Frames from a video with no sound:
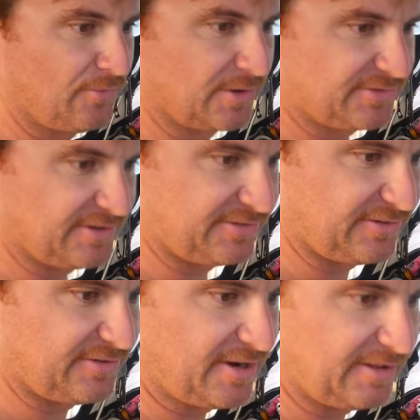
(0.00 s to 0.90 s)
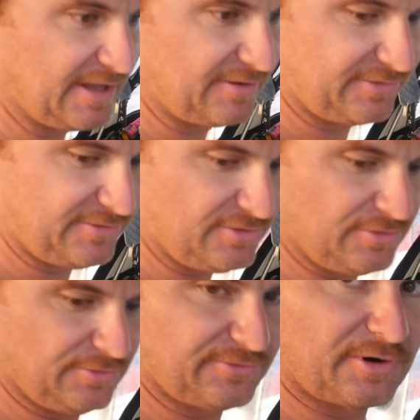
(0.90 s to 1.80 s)
worked since. It's not allowed us to
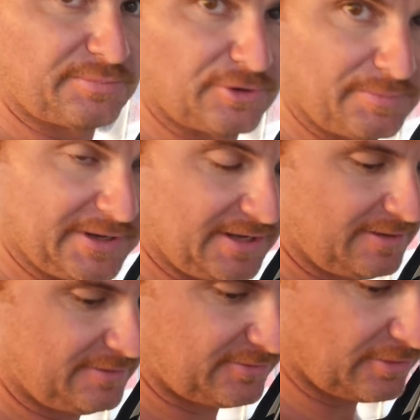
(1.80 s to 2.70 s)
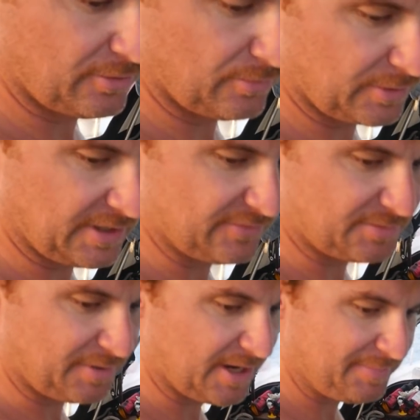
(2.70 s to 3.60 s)
use our propane, so we're gonna have to
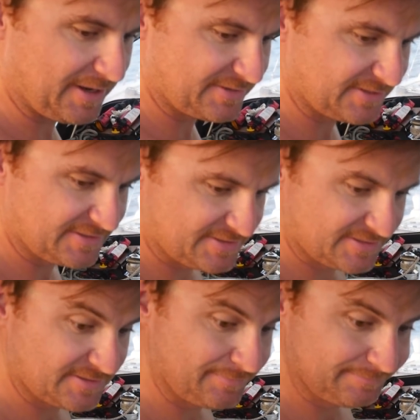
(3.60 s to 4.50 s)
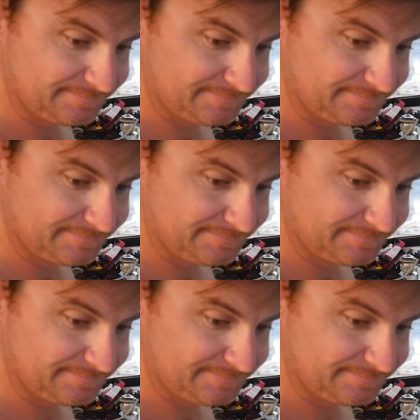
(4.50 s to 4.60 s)
bypass that system.